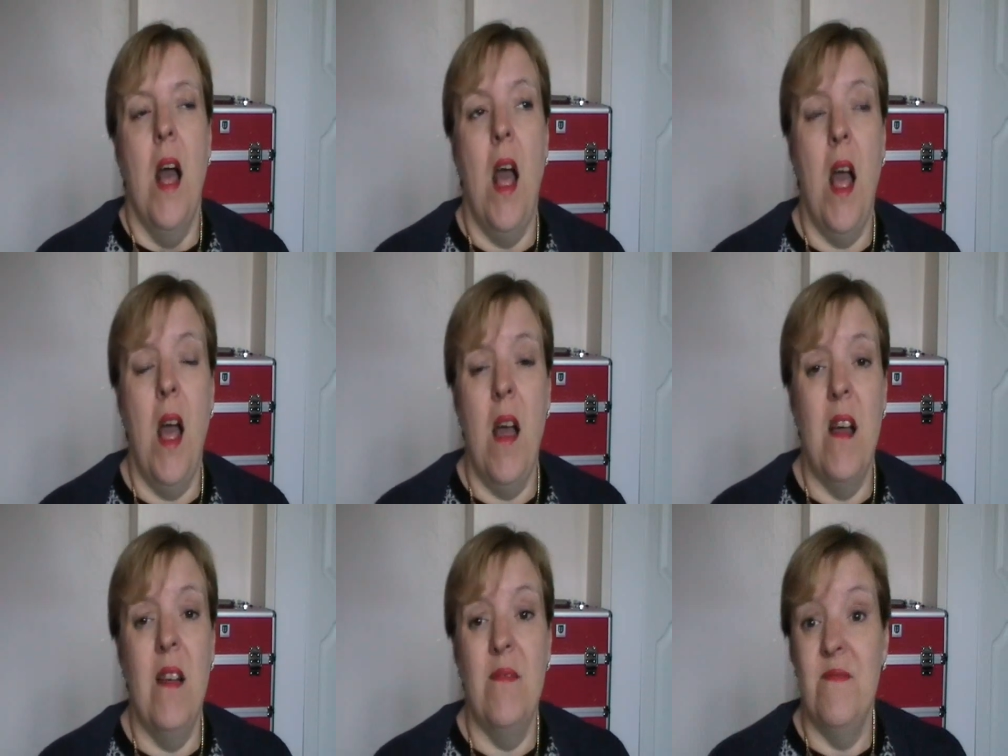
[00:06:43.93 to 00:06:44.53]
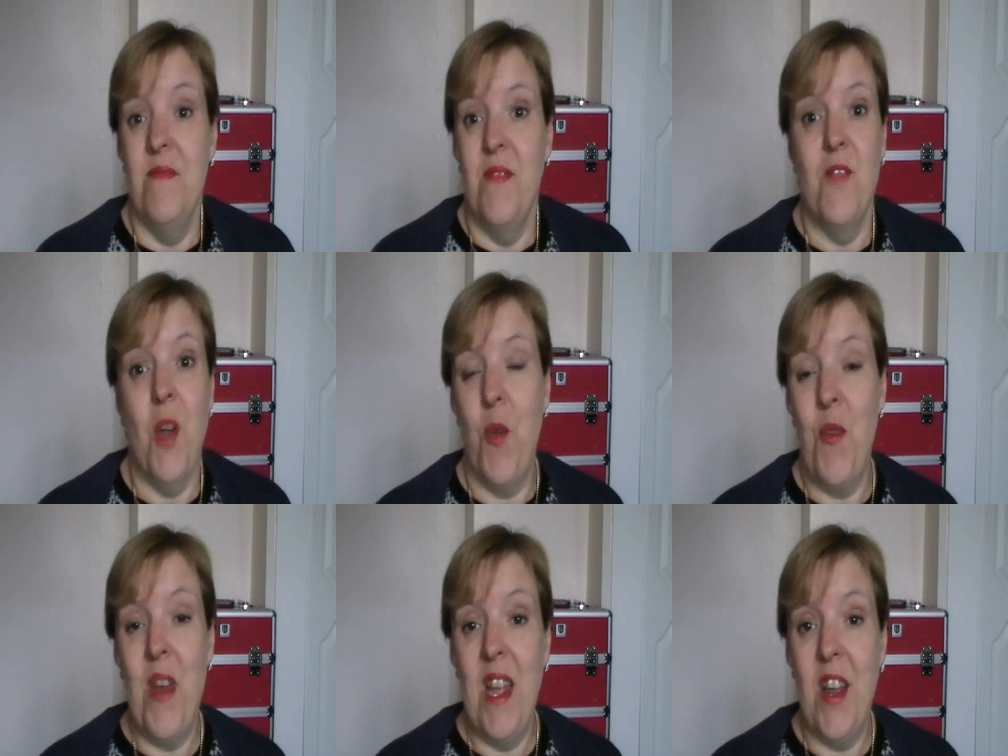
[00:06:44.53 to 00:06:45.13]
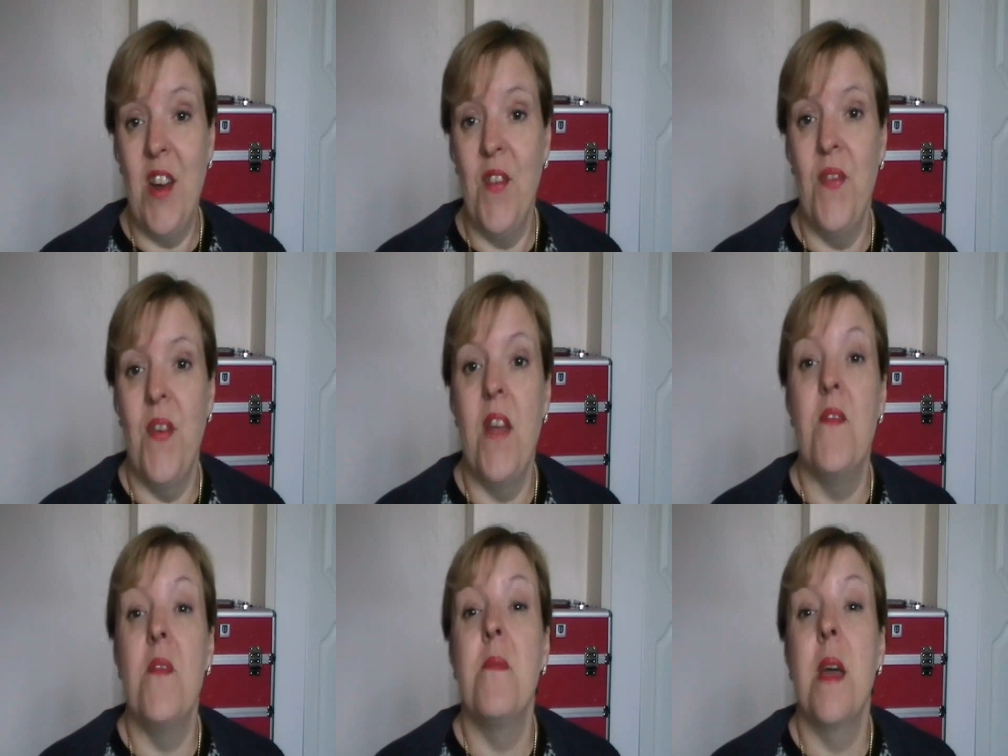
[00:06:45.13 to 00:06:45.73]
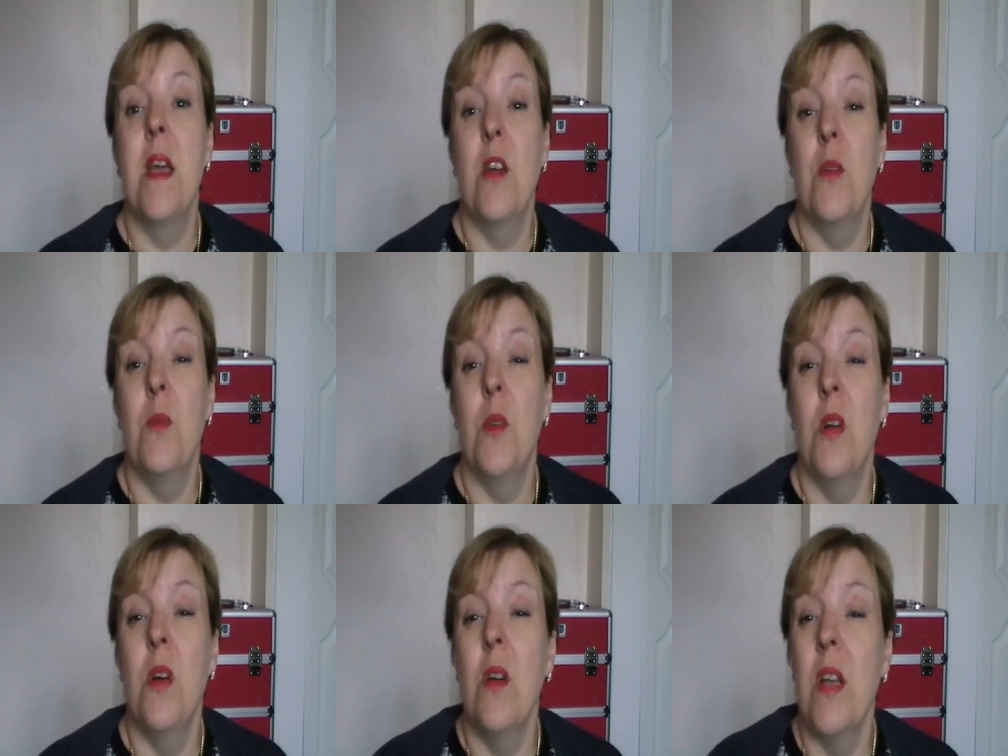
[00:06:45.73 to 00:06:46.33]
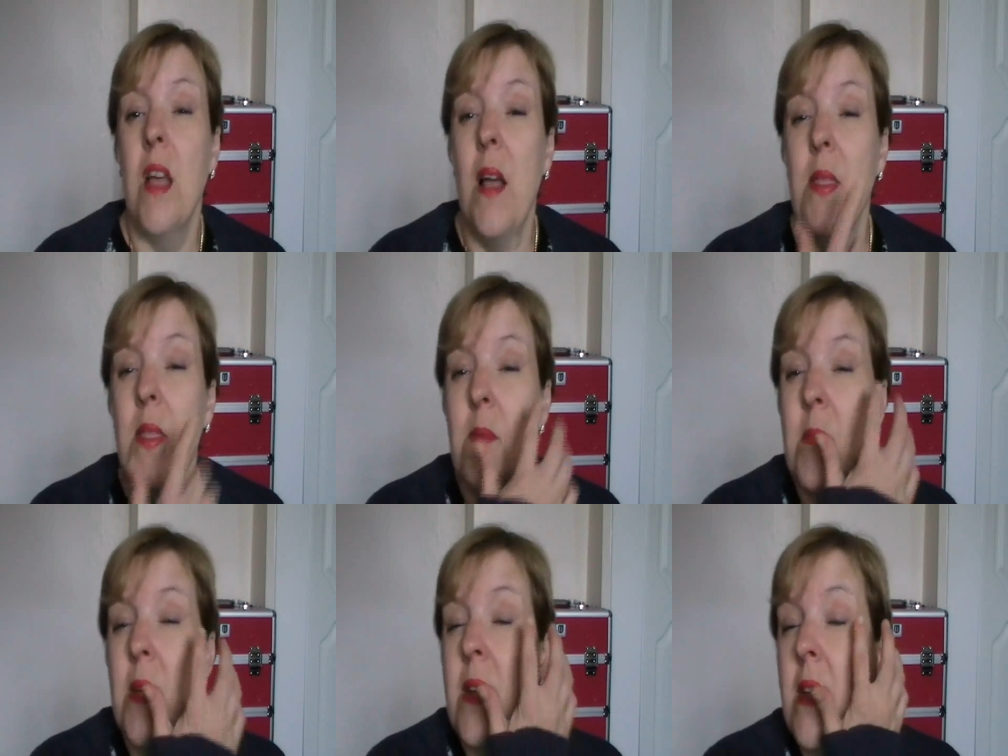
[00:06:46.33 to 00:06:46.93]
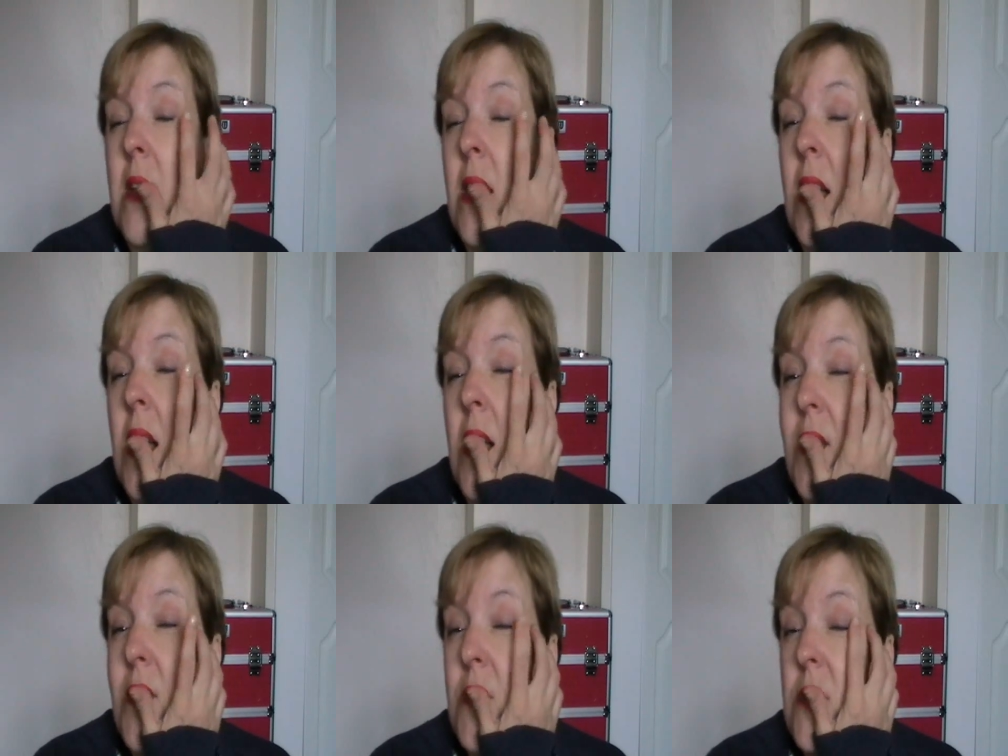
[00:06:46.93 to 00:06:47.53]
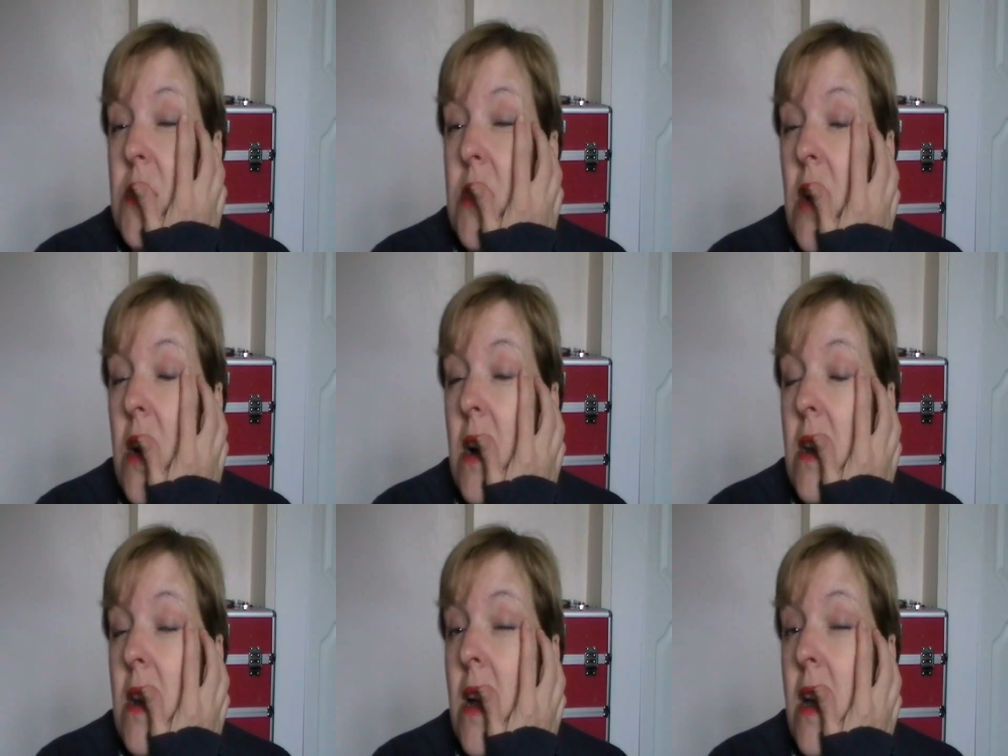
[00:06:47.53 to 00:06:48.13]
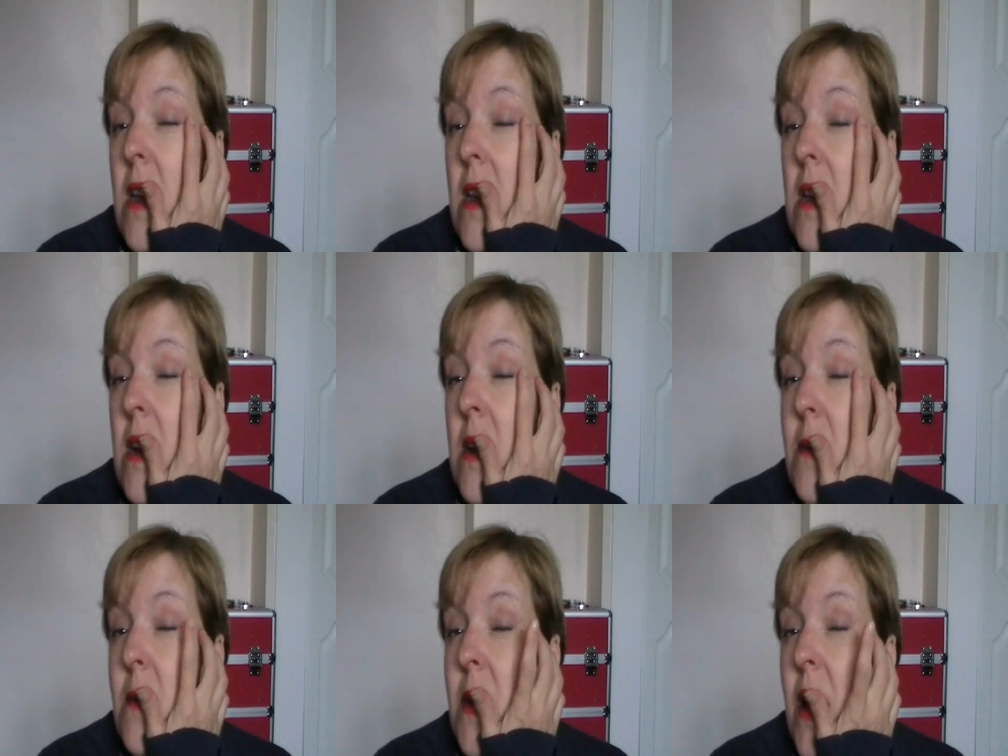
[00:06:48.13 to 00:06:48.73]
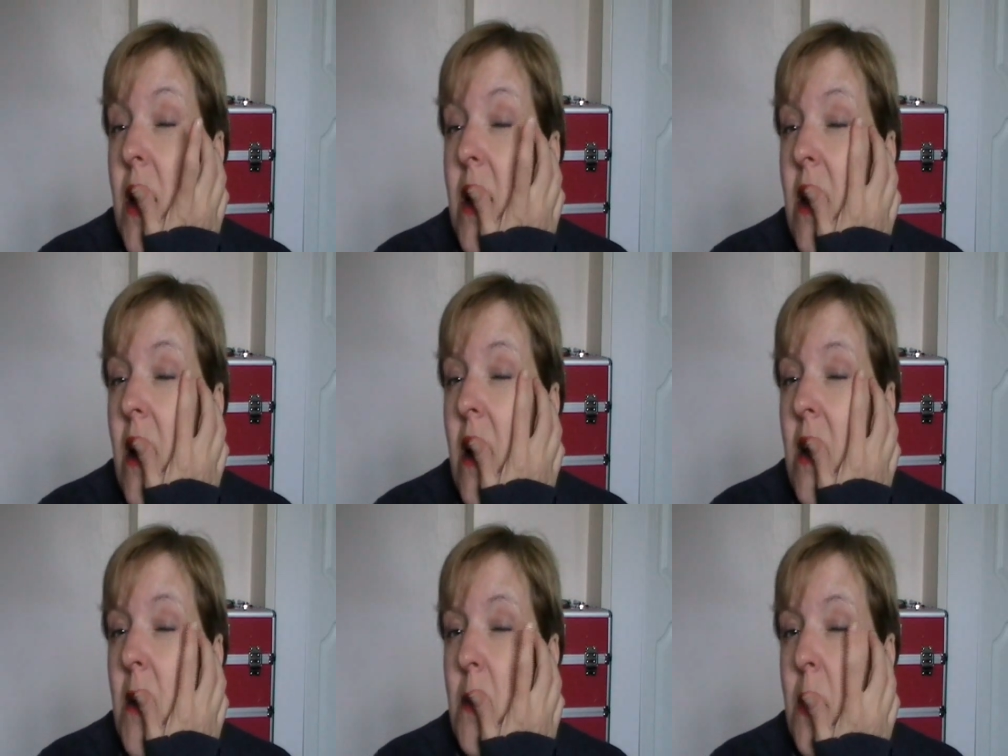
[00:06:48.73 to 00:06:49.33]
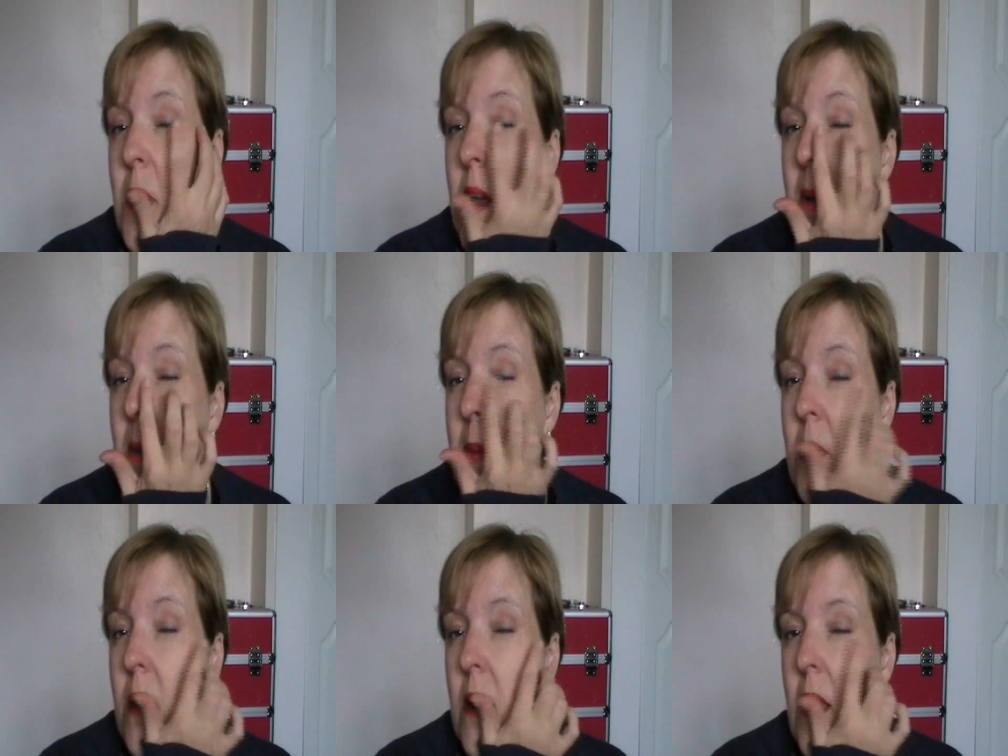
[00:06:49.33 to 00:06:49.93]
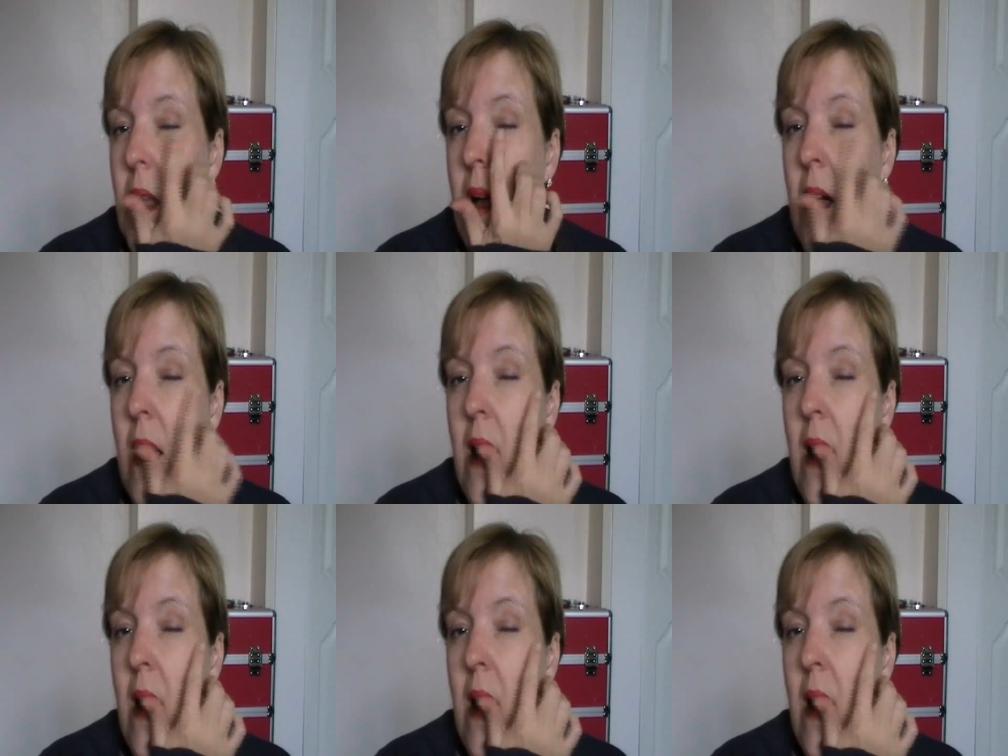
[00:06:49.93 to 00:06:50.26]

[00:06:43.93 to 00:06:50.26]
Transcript: um, I've not really got a favourite makeup look at the minute I've just got like um, a light purple